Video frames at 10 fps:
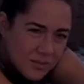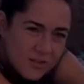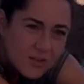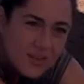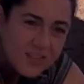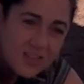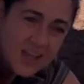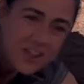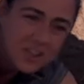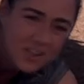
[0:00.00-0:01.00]
so it's
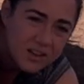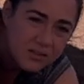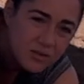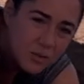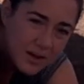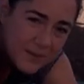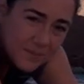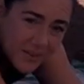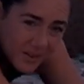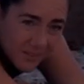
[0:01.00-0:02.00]
touching the floor.
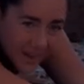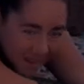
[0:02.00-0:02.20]
All right?